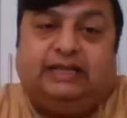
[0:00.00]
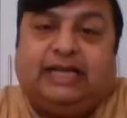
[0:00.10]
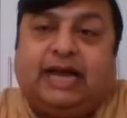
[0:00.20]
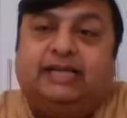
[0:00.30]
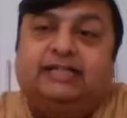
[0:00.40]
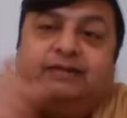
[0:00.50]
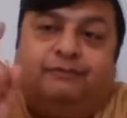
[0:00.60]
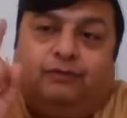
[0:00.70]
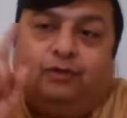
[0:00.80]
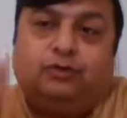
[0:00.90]
and that is the
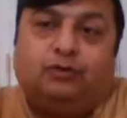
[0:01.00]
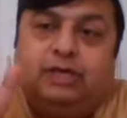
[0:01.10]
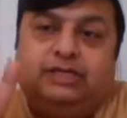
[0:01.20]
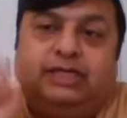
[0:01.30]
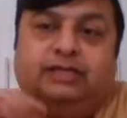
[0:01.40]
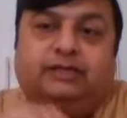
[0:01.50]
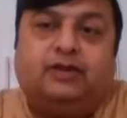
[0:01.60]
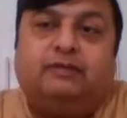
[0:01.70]
fourth quadrant.